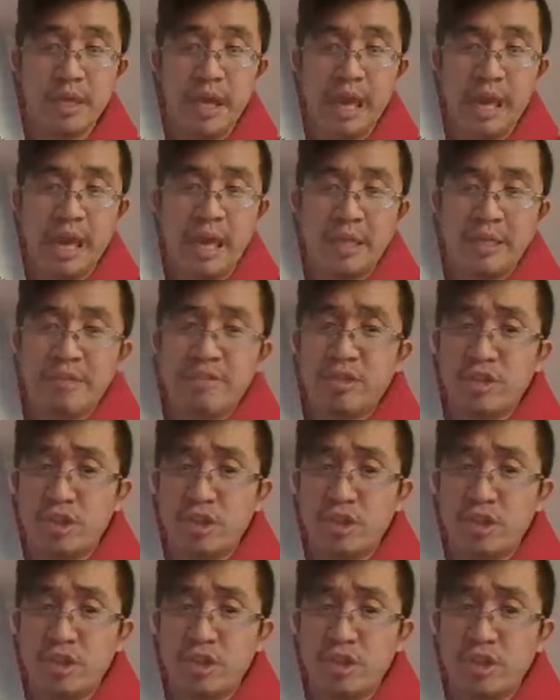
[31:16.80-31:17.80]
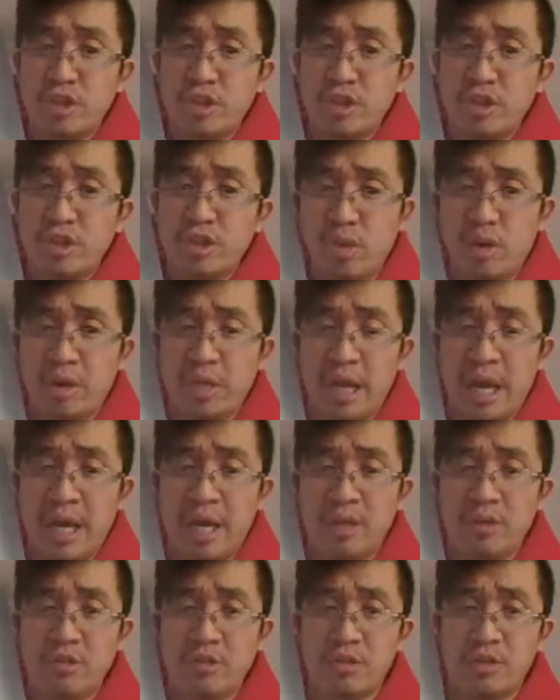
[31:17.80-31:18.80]
And if Zoom
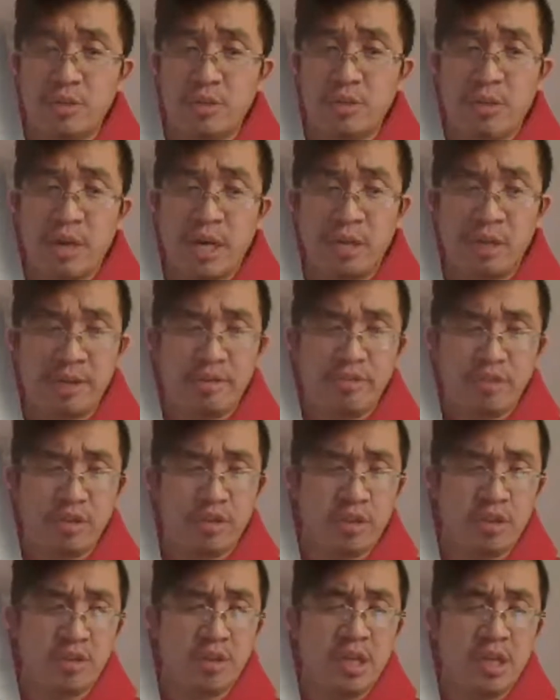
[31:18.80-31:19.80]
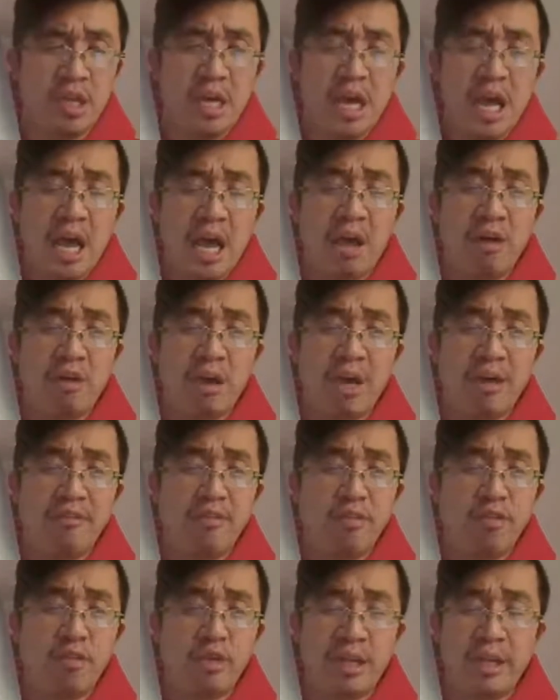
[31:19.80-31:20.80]
doesn't work out tomorrow afternoon, I'll
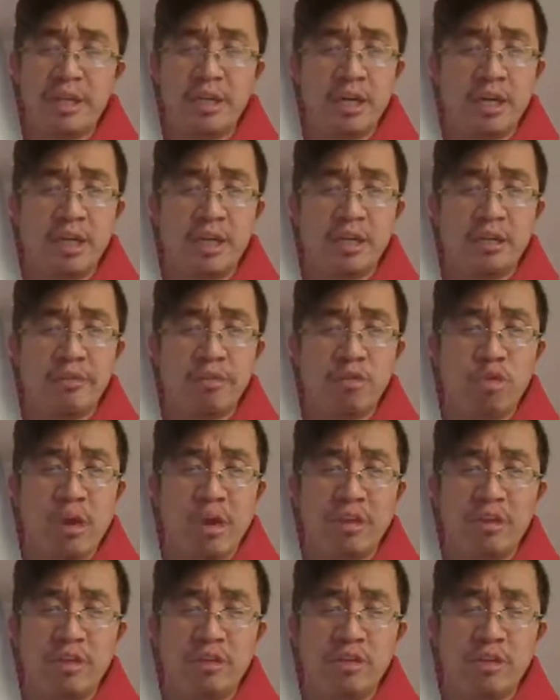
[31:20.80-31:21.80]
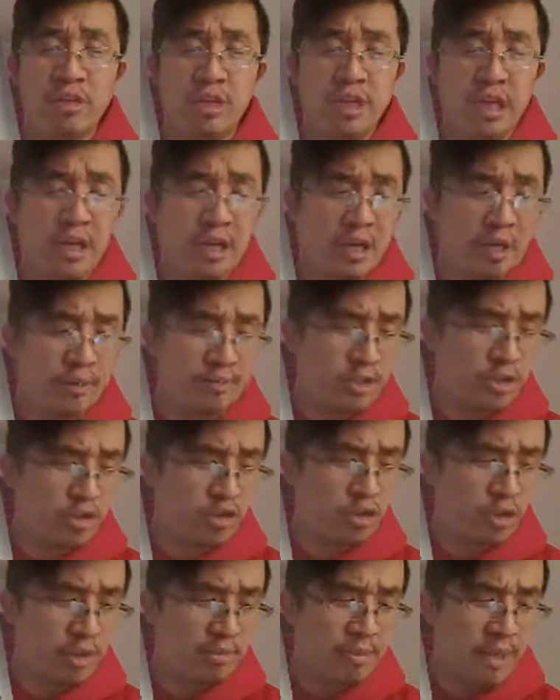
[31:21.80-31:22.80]
have a regular
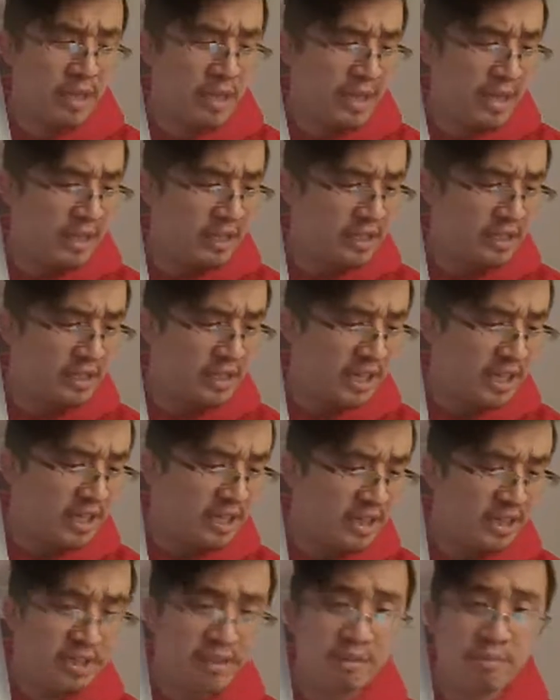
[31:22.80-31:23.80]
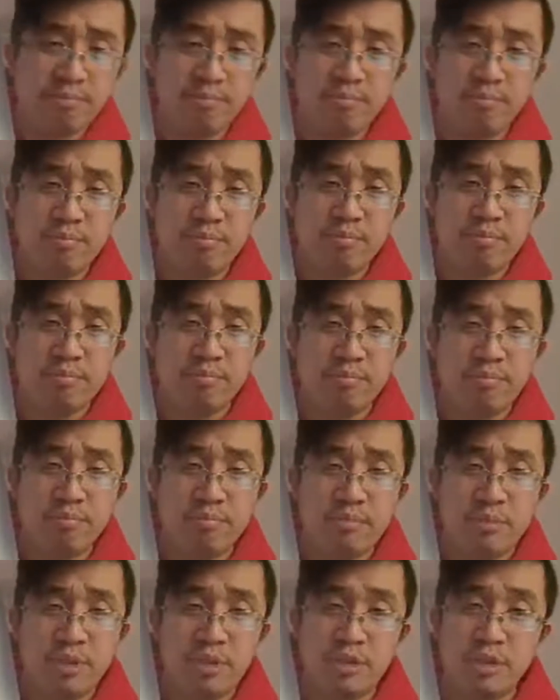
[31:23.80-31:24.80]
stream at 8 o'clock.
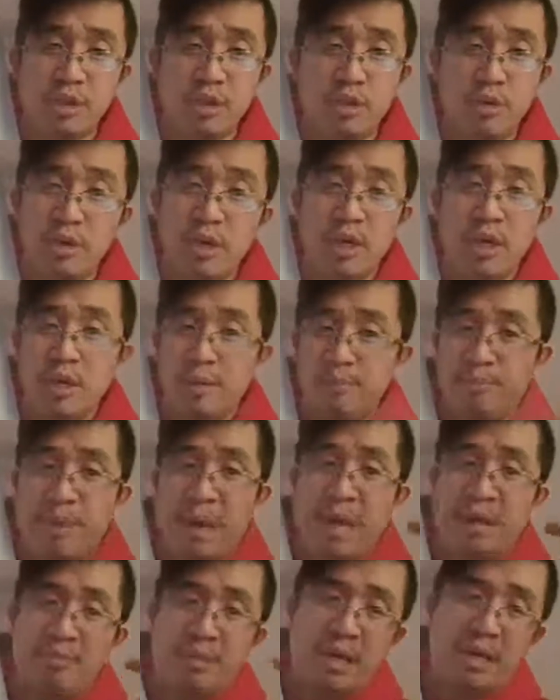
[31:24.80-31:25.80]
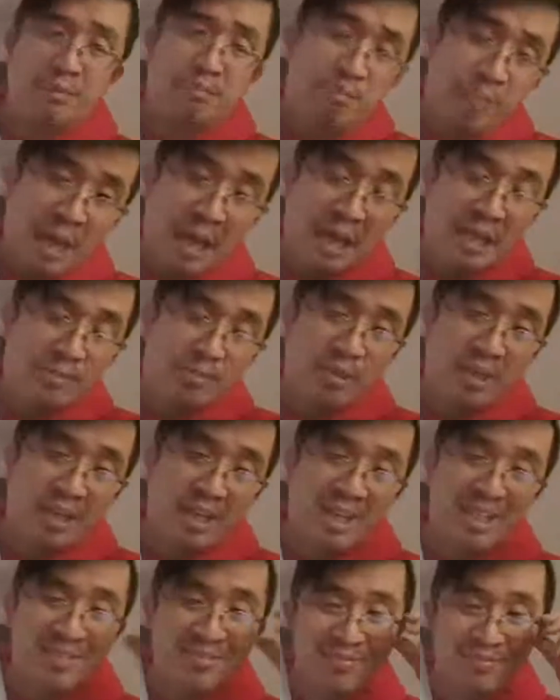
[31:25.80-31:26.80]
So Batman backup plan.
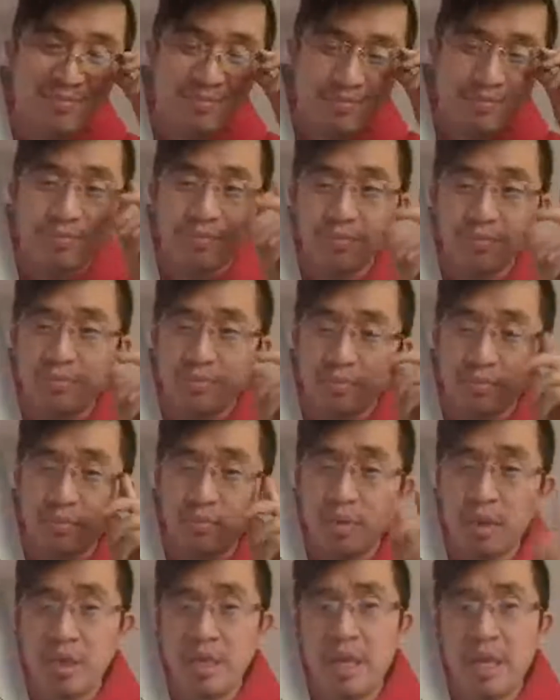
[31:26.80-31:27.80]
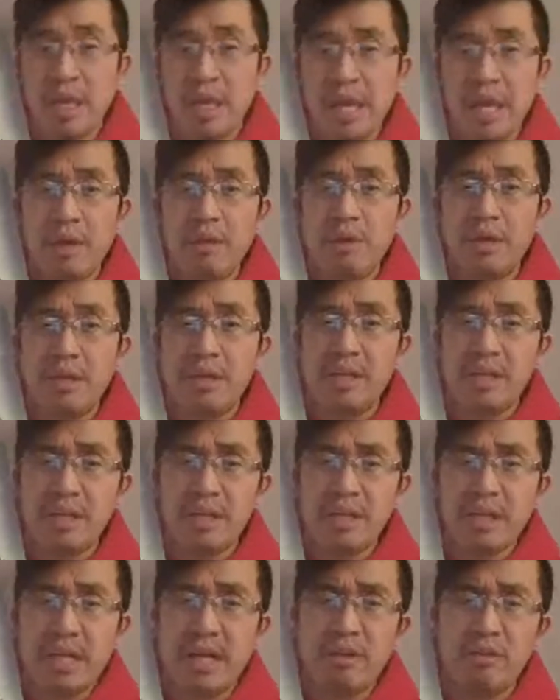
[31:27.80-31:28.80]
Anyway,
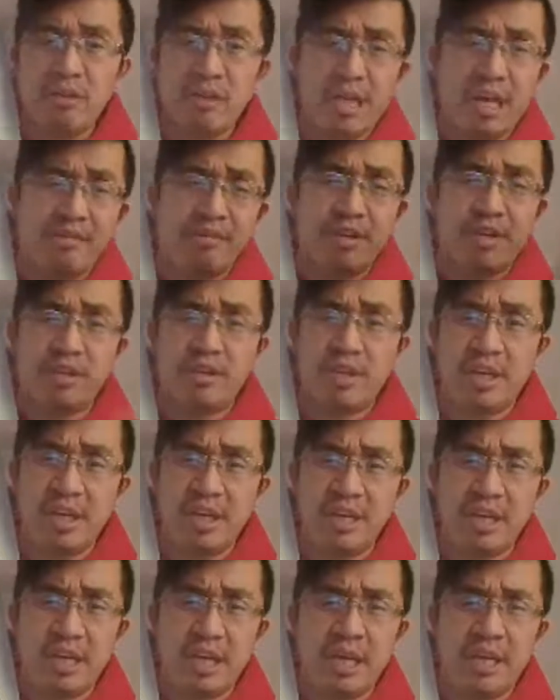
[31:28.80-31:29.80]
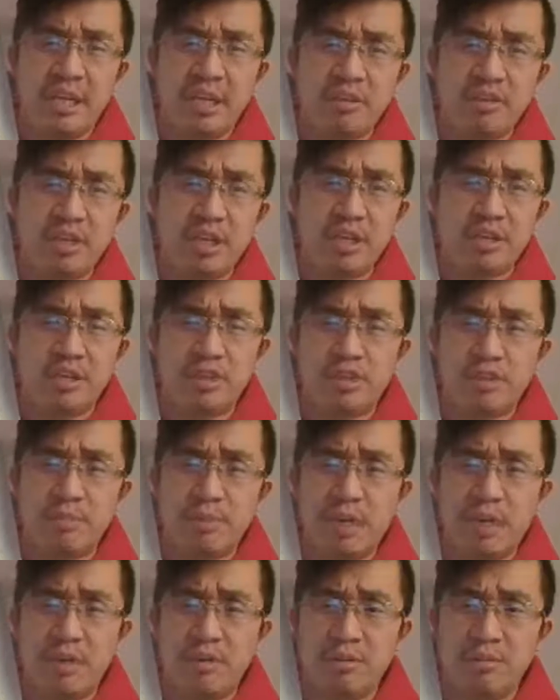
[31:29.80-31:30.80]
everyone have a good night, and I'll talk to you
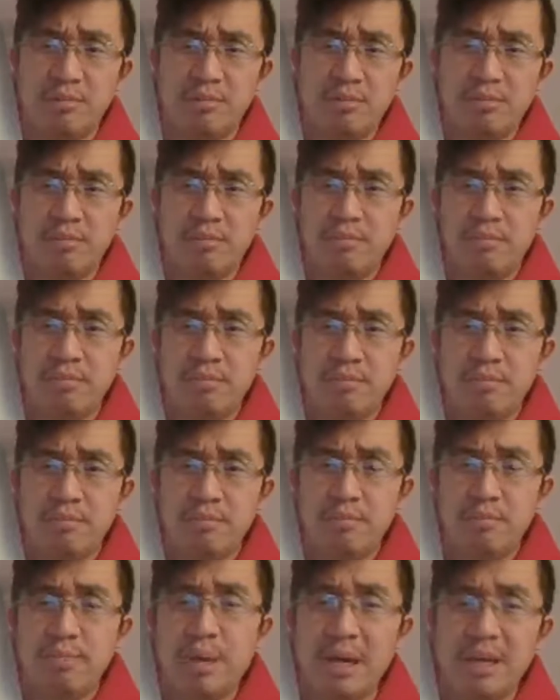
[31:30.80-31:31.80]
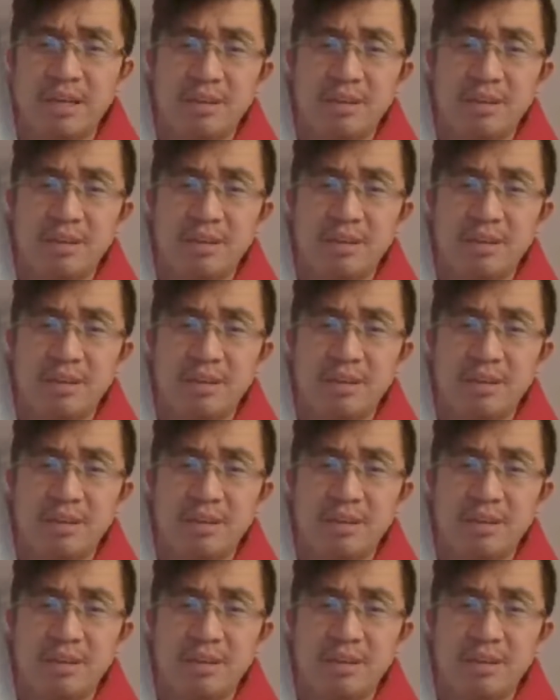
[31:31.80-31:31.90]
tomorrow. Bye.